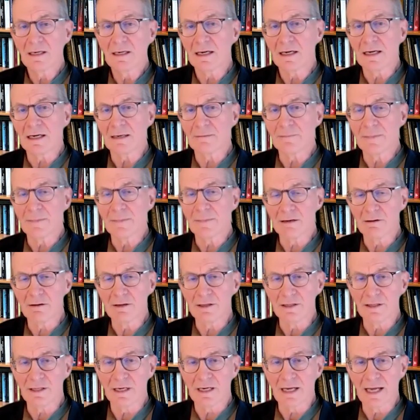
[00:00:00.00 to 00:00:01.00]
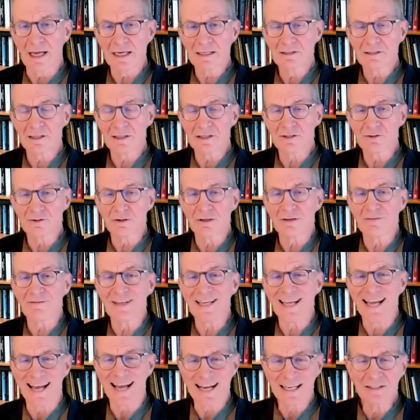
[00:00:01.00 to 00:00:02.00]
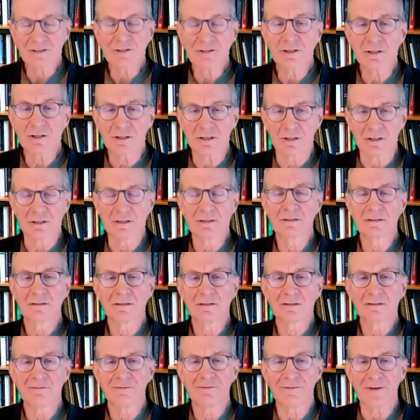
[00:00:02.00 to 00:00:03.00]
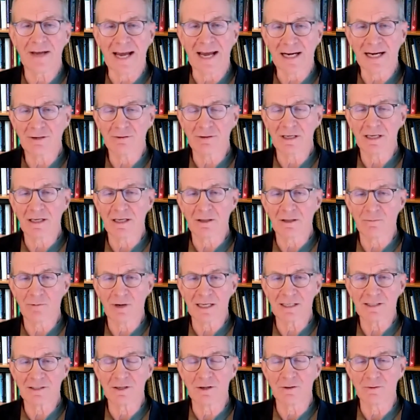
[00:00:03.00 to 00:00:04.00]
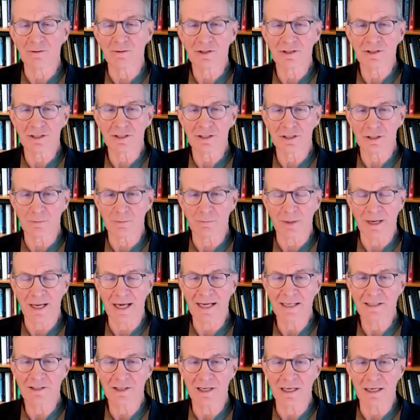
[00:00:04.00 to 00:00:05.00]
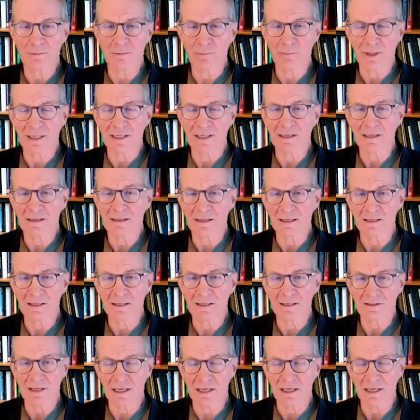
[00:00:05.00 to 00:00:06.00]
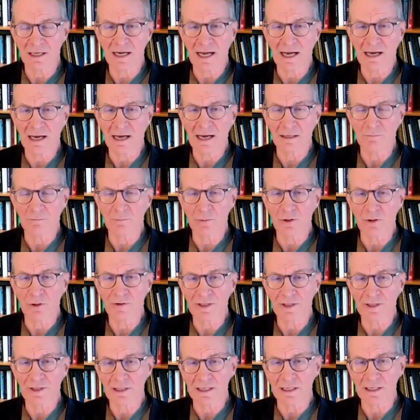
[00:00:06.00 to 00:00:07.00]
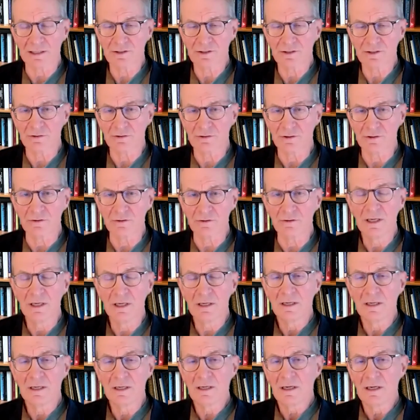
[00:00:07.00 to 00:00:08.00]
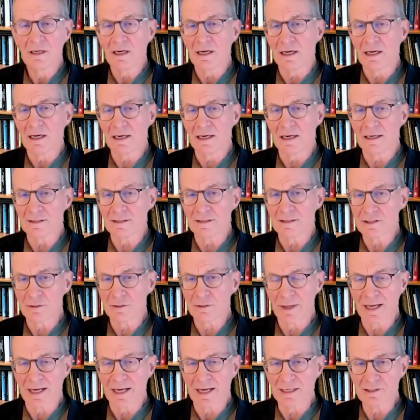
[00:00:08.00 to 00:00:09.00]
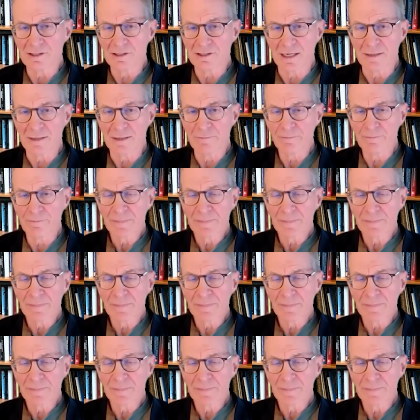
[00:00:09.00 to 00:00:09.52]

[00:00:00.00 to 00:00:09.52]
The next is sort of the external factory, otherwise known as the supply chain, bringing things in and out and moving things through the supply chain.